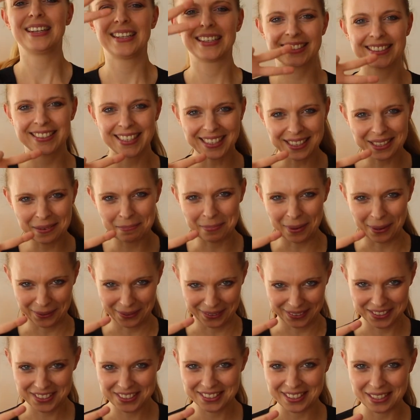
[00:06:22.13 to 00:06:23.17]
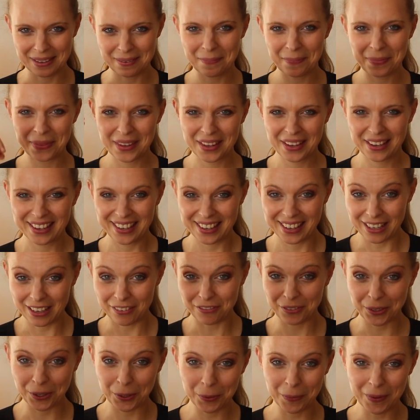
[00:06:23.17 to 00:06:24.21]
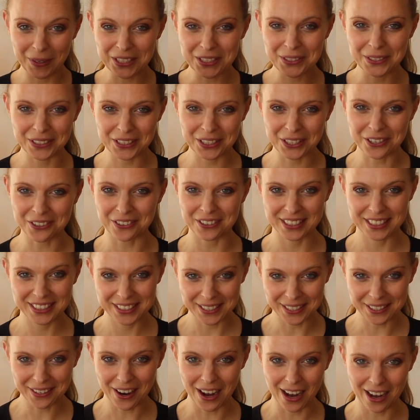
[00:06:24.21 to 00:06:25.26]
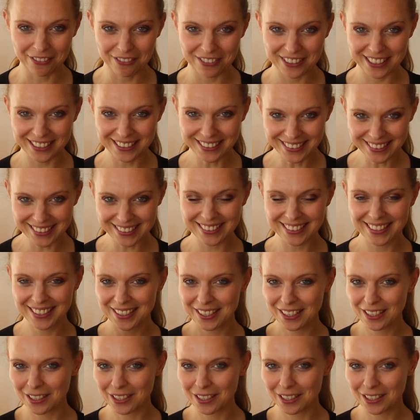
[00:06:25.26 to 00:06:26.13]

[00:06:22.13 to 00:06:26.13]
Second bonus tip, if you want to increase your confidence,